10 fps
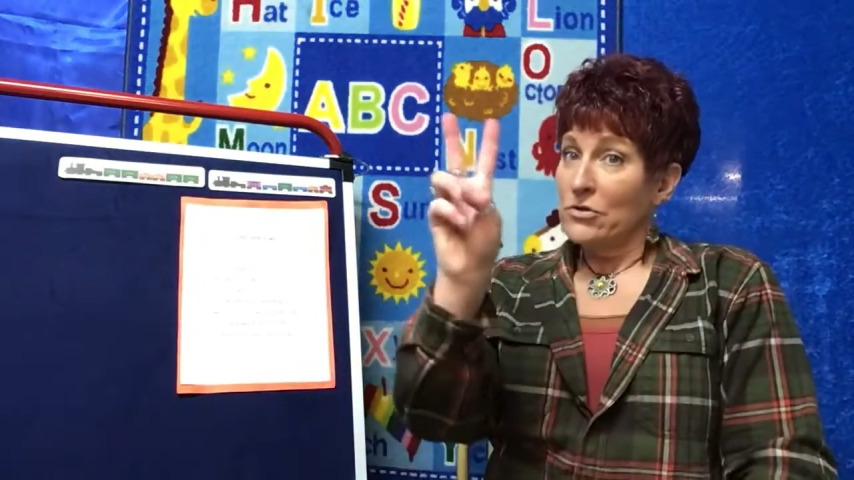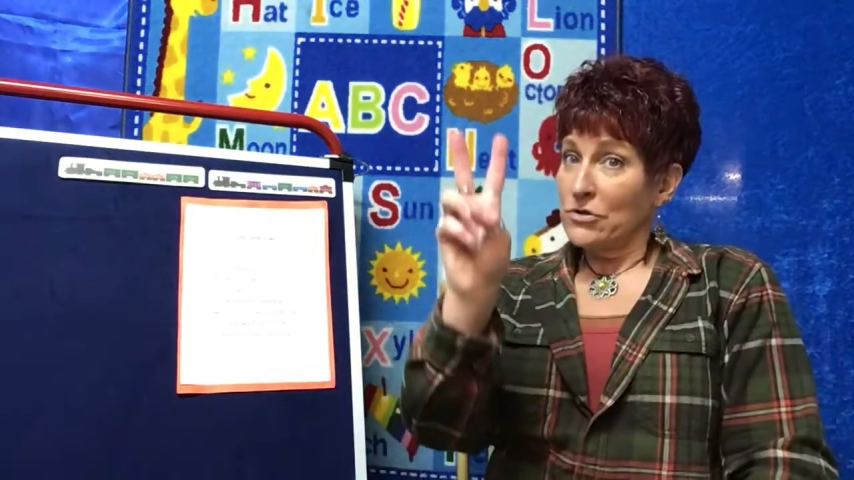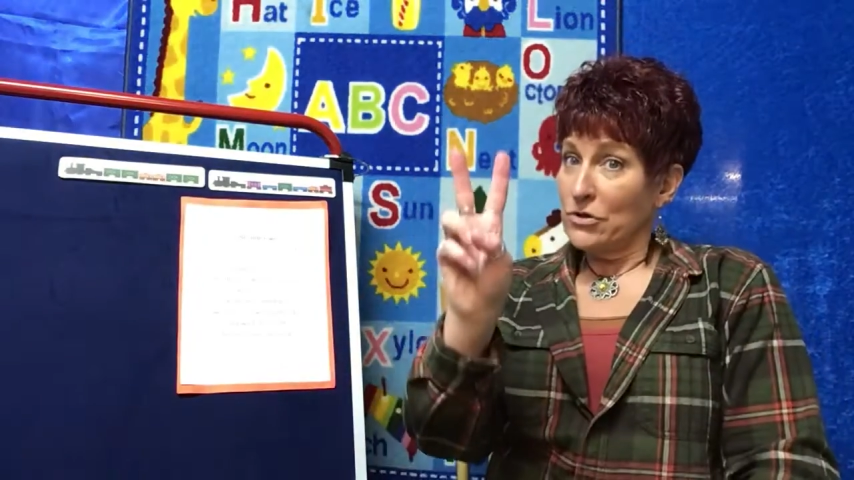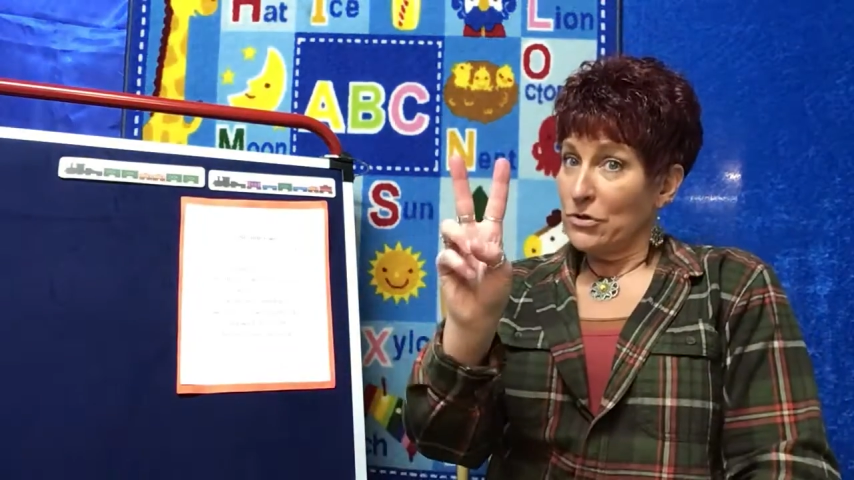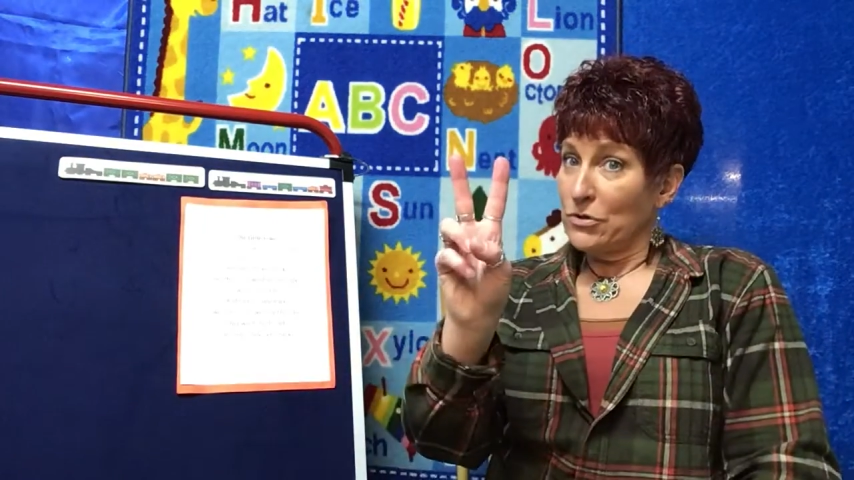
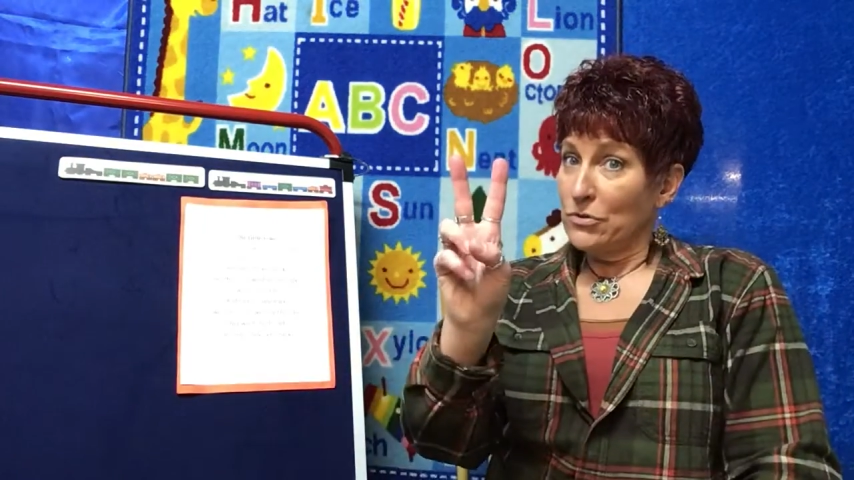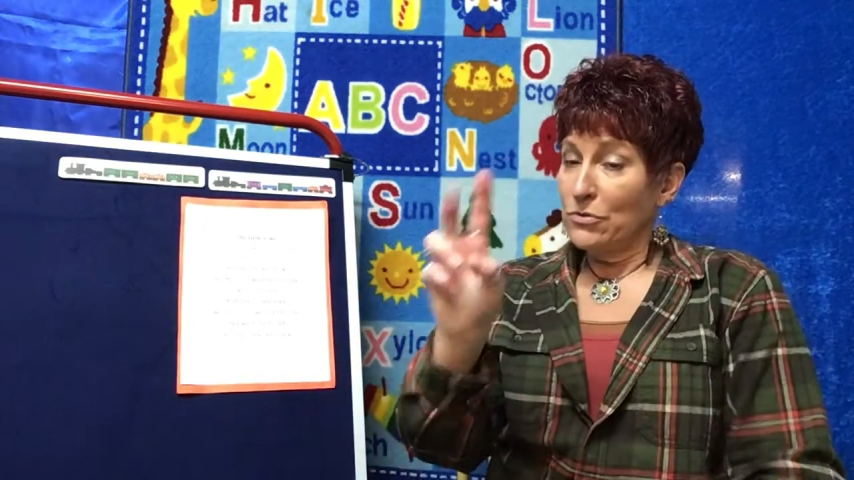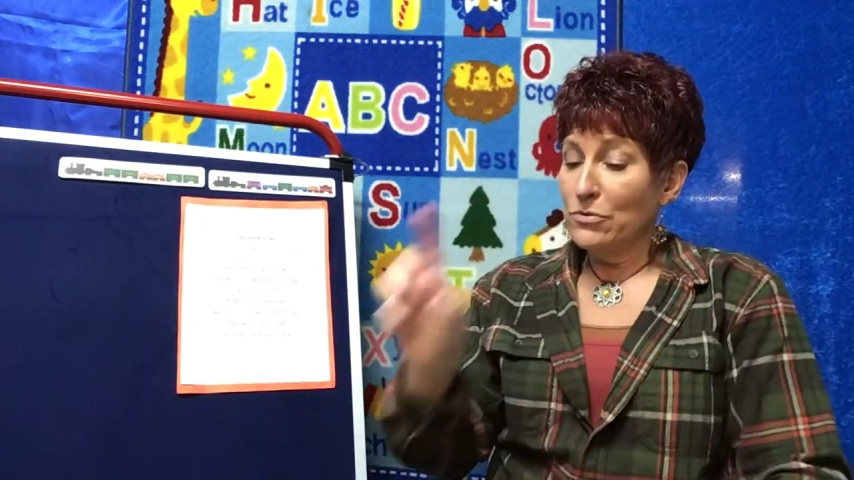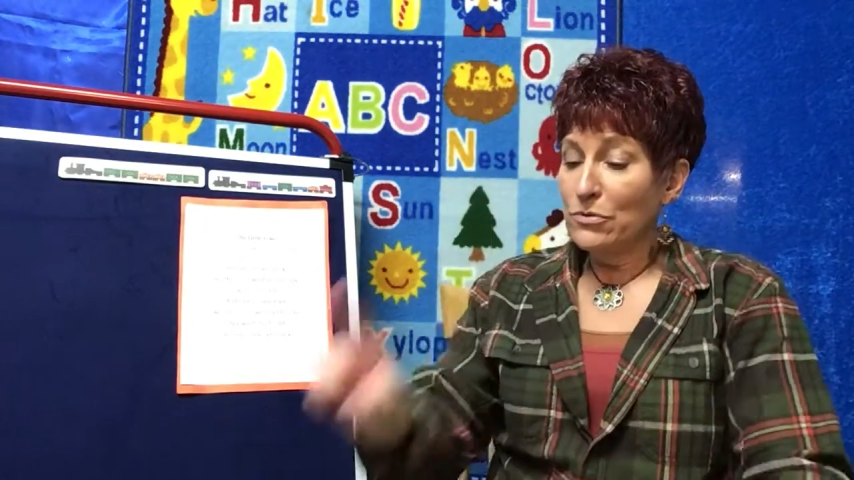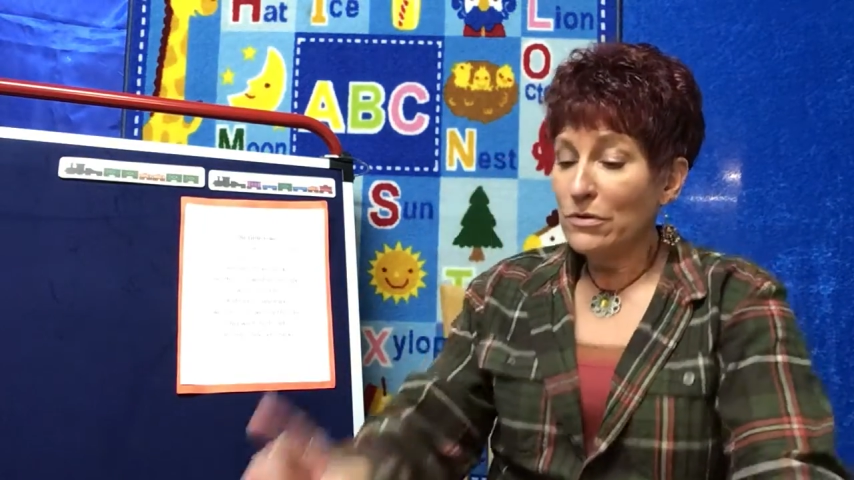
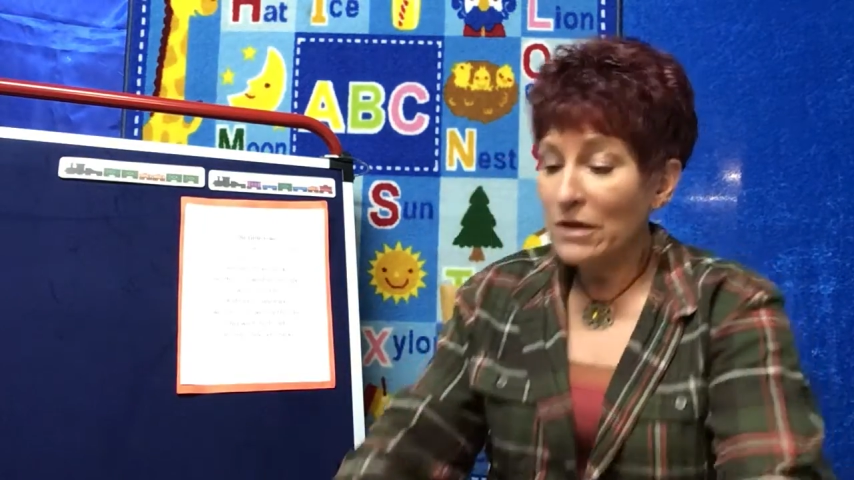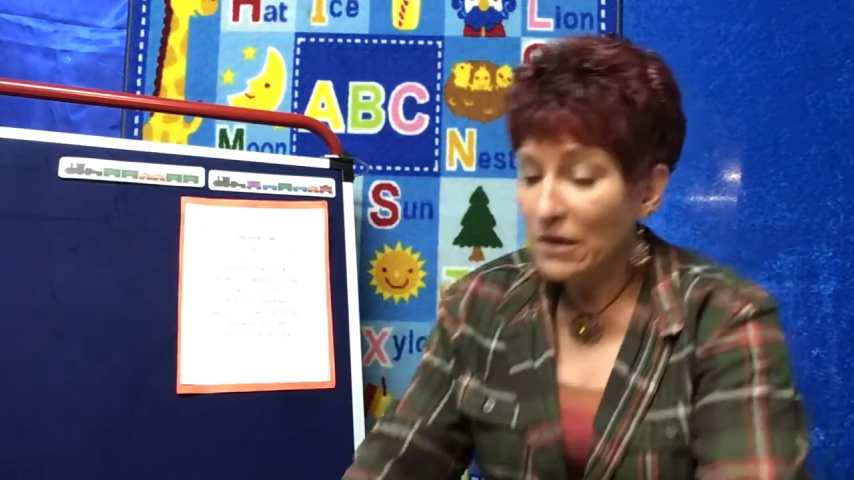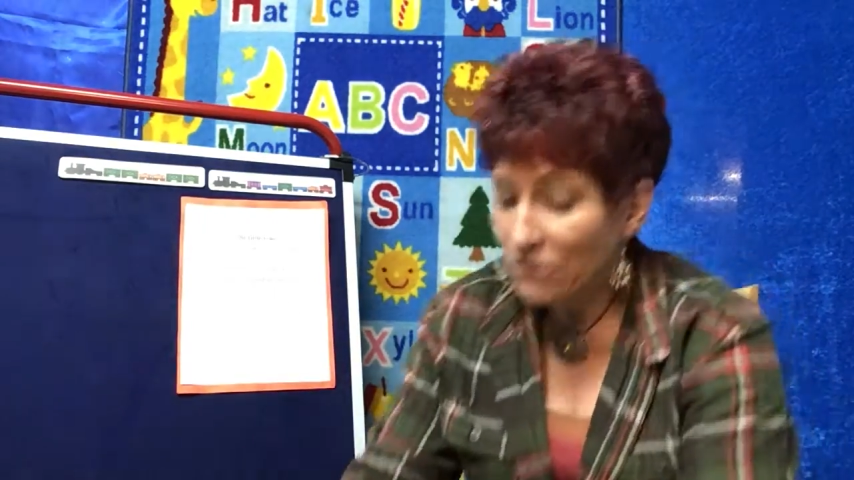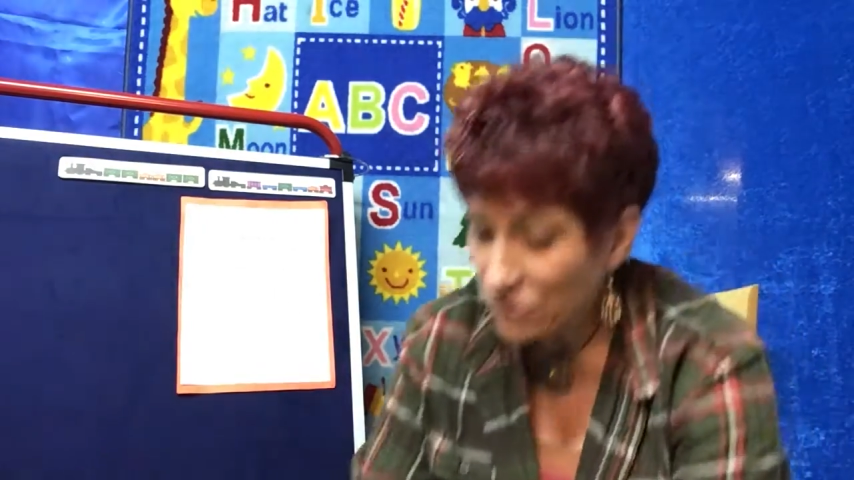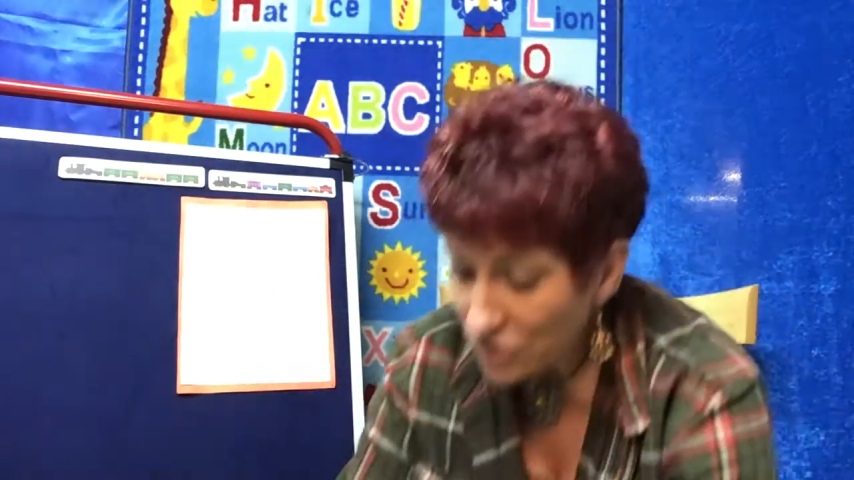Two
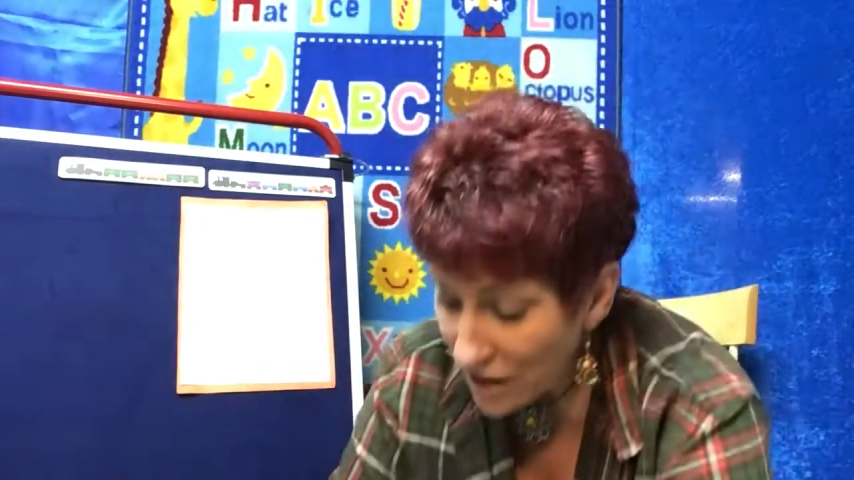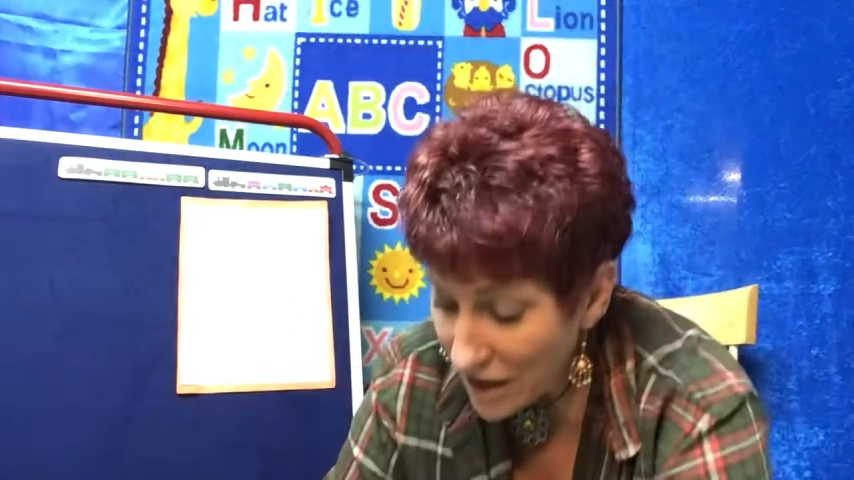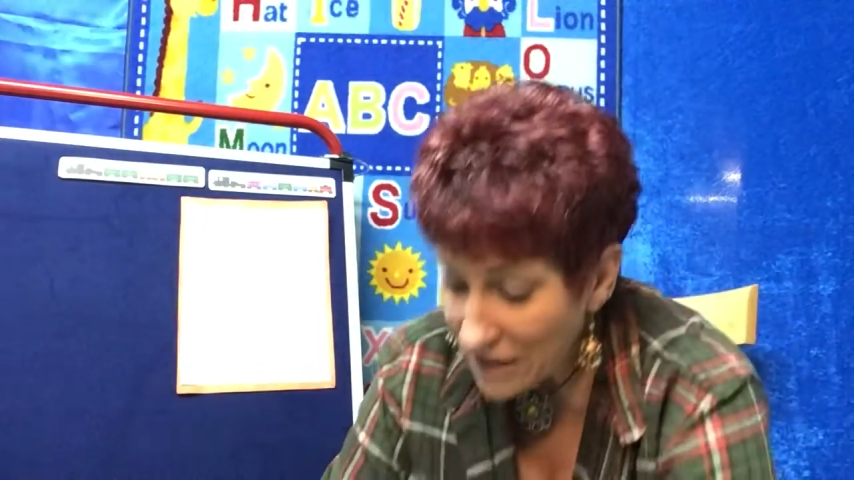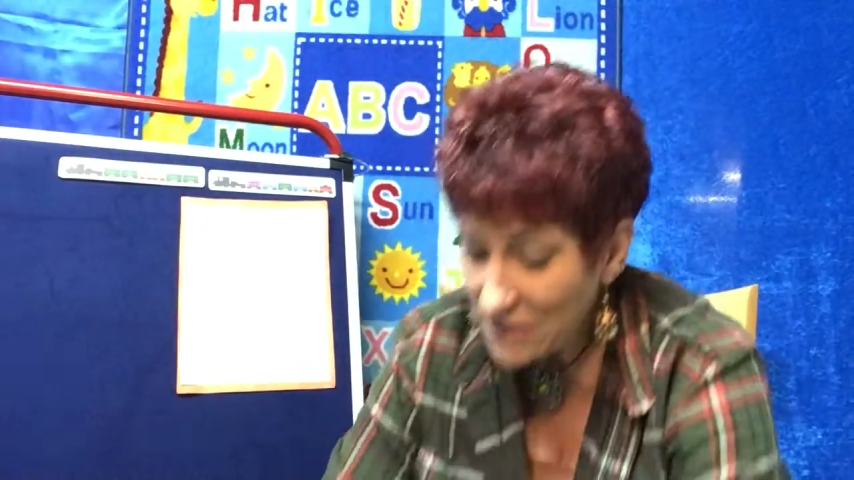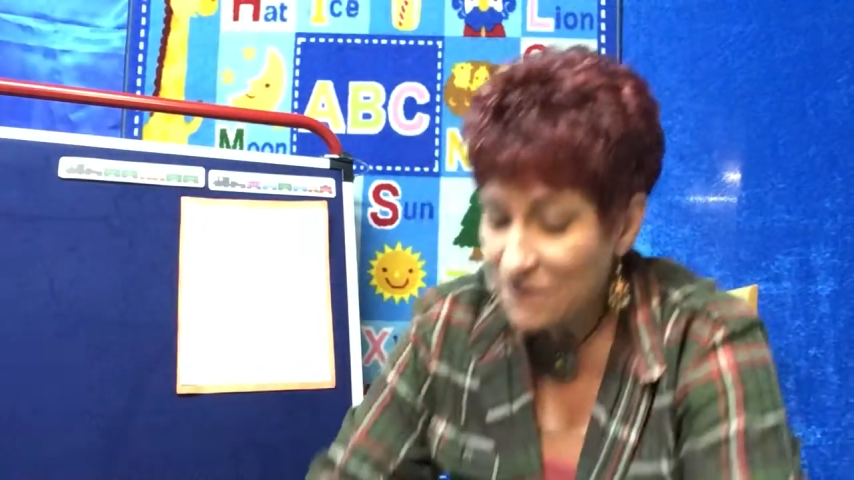little
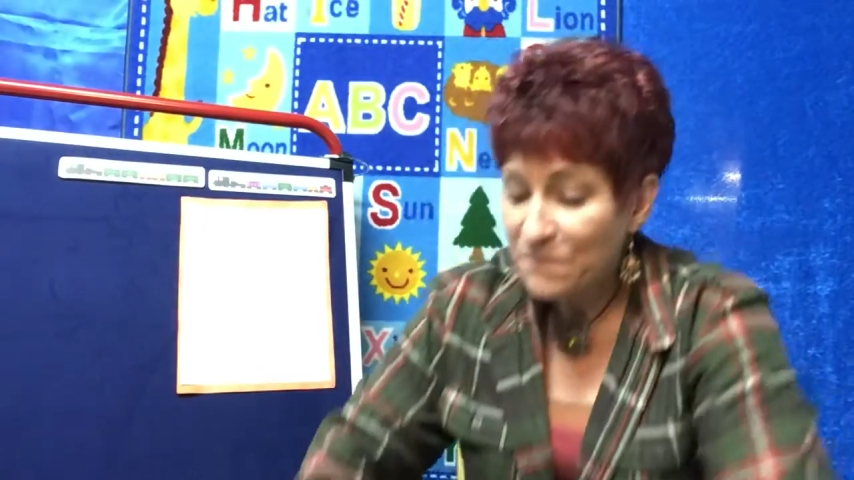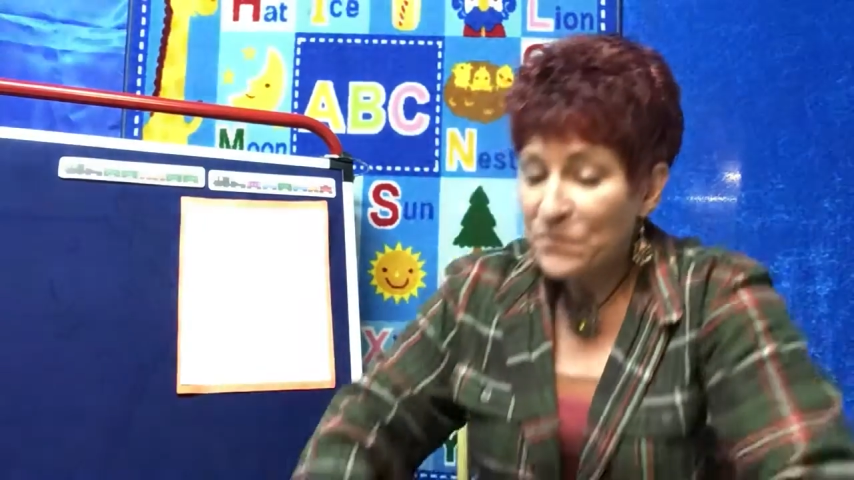trains